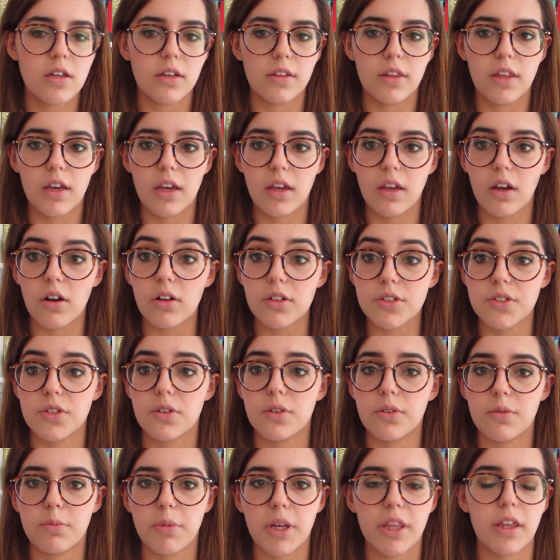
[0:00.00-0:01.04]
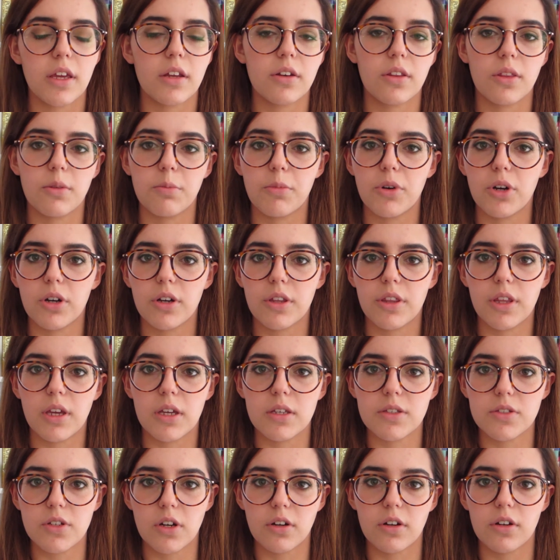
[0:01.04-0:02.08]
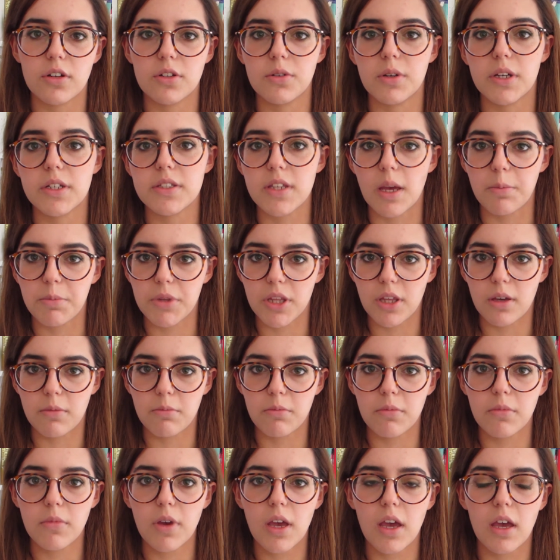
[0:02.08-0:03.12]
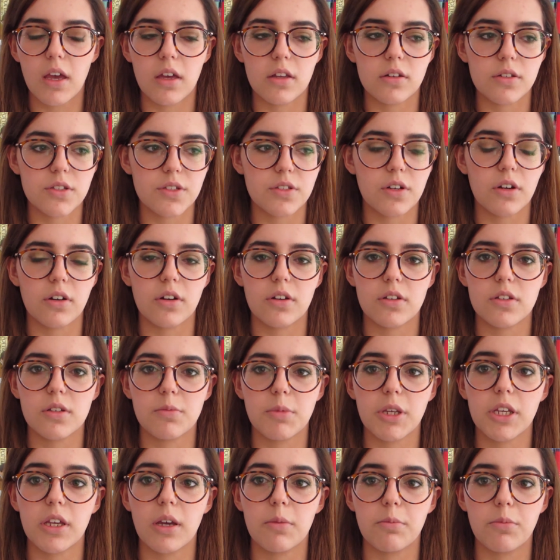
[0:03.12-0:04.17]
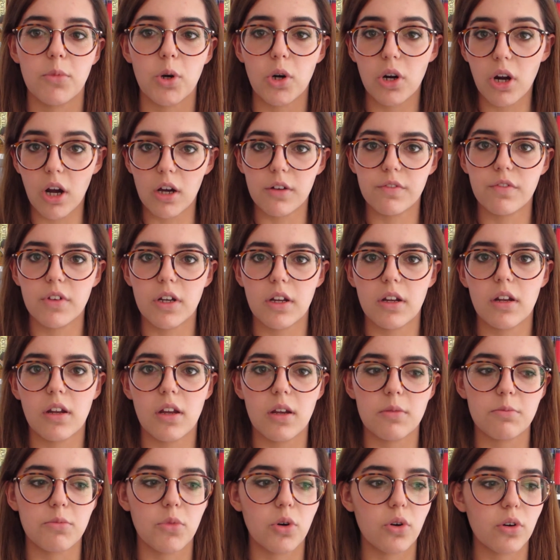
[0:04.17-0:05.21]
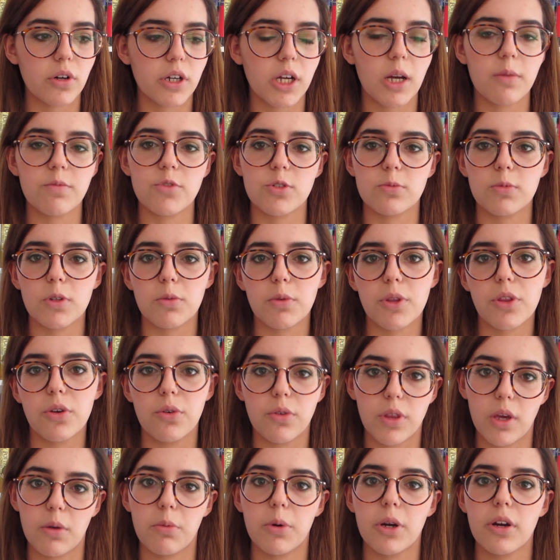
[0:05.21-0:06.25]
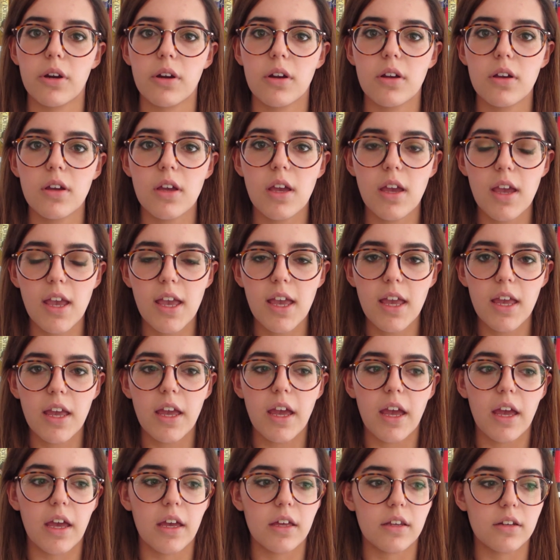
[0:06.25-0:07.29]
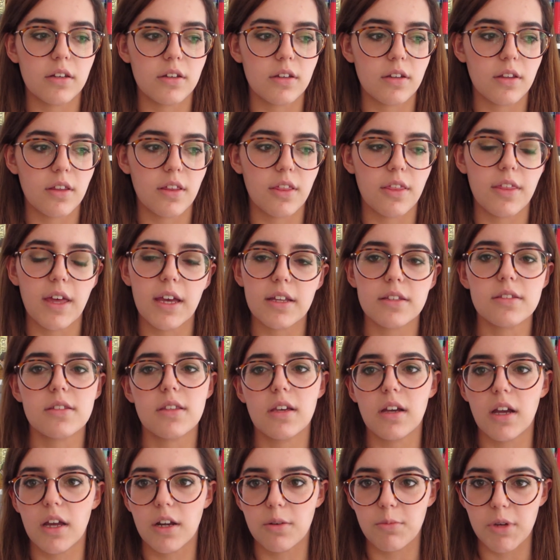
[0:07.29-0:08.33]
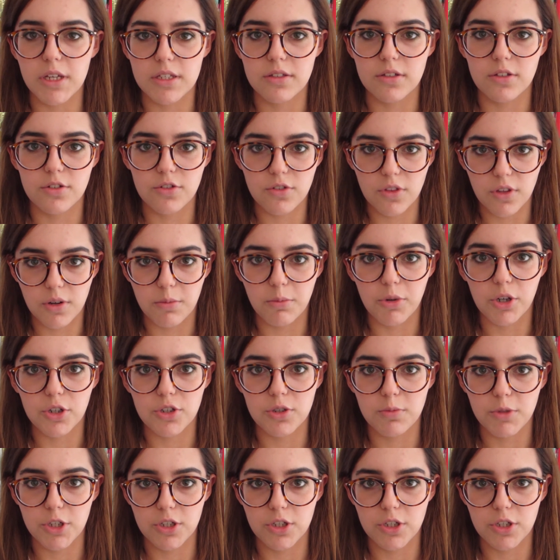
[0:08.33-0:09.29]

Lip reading: they also, by the end of the book, they started to accept them and started to become more confident and more comfortable with who they were. And that's the kind of message that a book should